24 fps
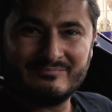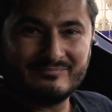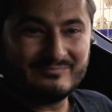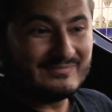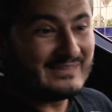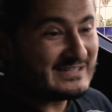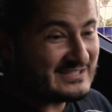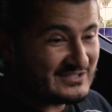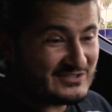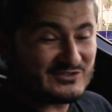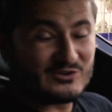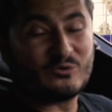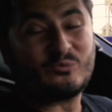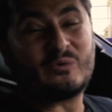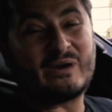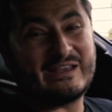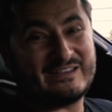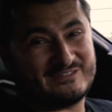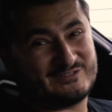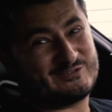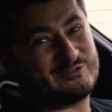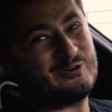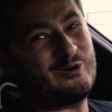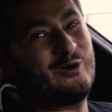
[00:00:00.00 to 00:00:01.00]
This is a
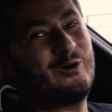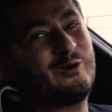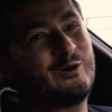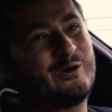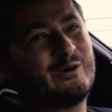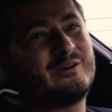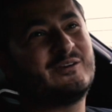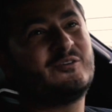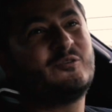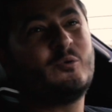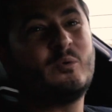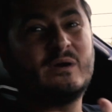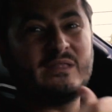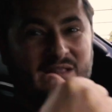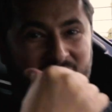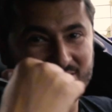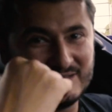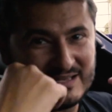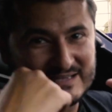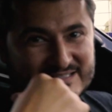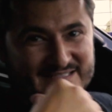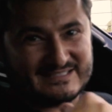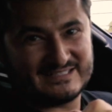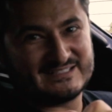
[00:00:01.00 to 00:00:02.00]
race car with a
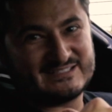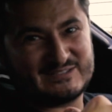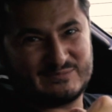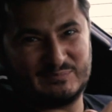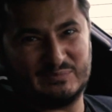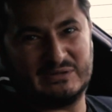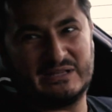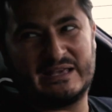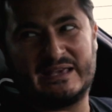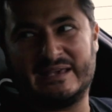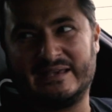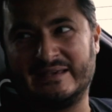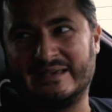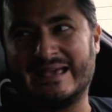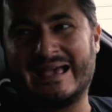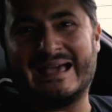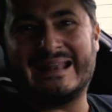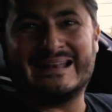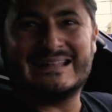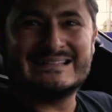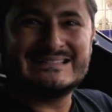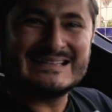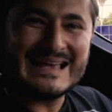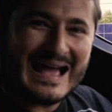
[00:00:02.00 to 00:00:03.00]
license plate,
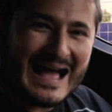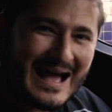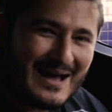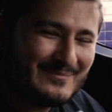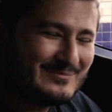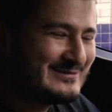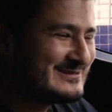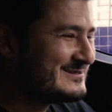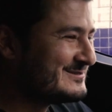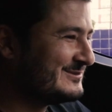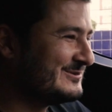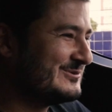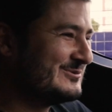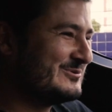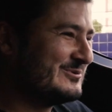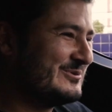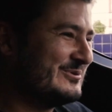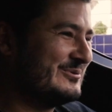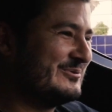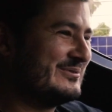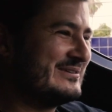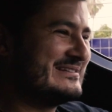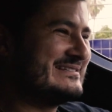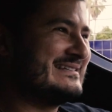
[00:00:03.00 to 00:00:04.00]
and it's absolutely
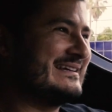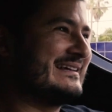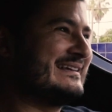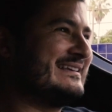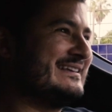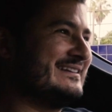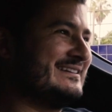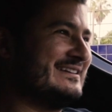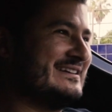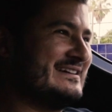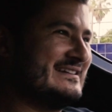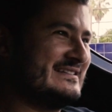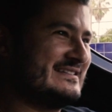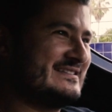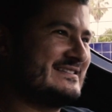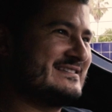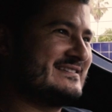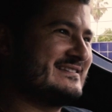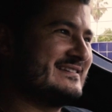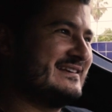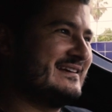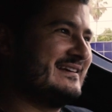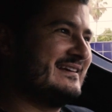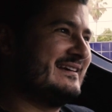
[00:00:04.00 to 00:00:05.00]

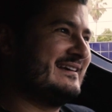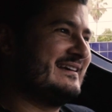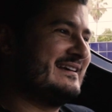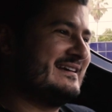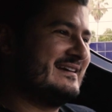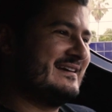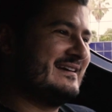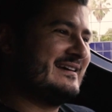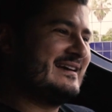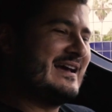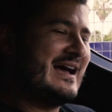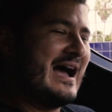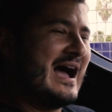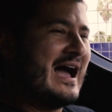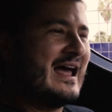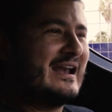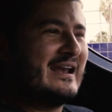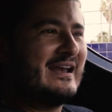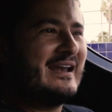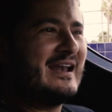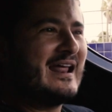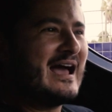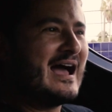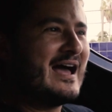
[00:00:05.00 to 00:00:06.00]
ridiculous.
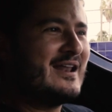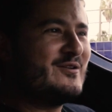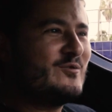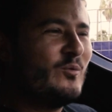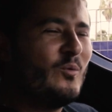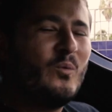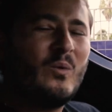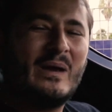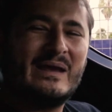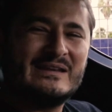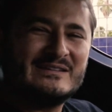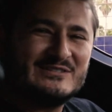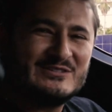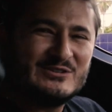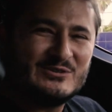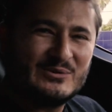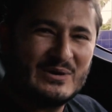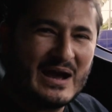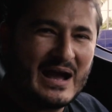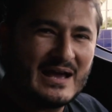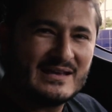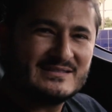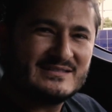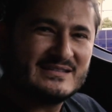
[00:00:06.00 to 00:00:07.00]
And wait till you
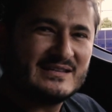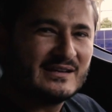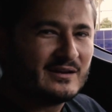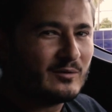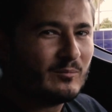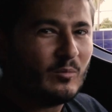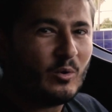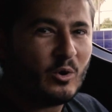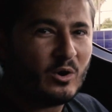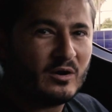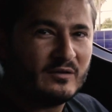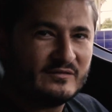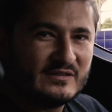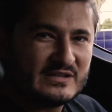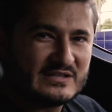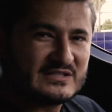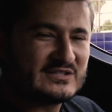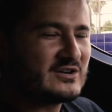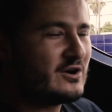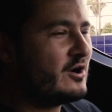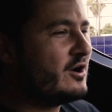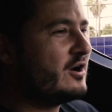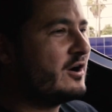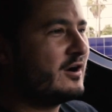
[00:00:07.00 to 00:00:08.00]
guys hear more of this
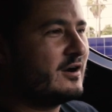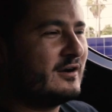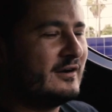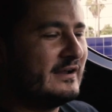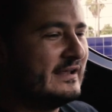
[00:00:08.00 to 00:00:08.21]
car.